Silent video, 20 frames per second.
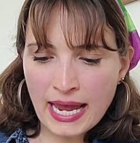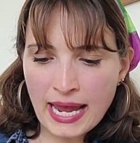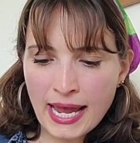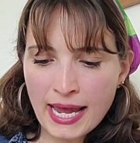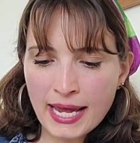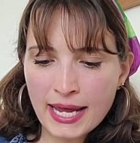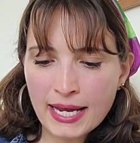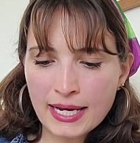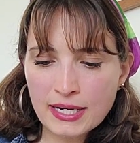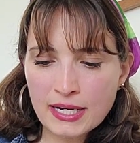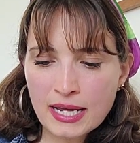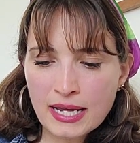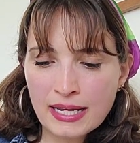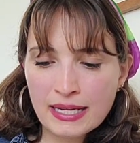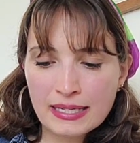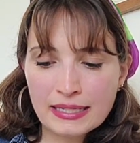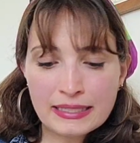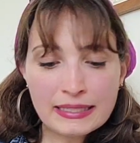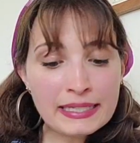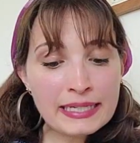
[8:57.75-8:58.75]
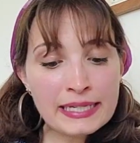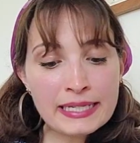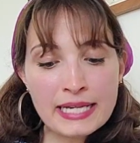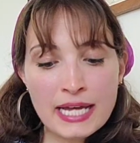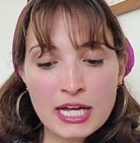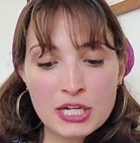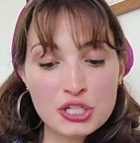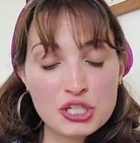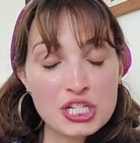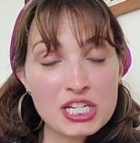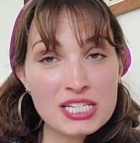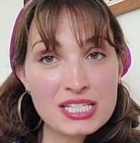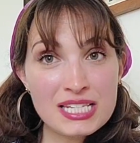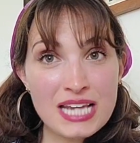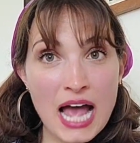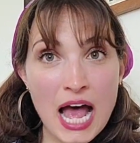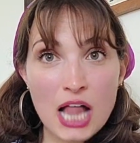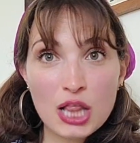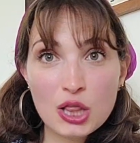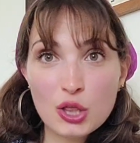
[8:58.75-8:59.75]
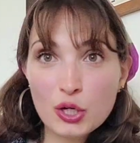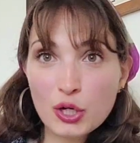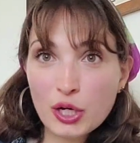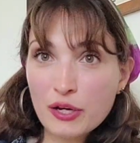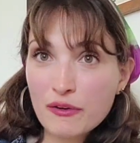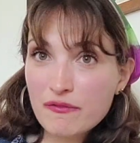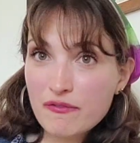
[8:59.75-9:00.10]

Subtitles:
and Nina, she's not looking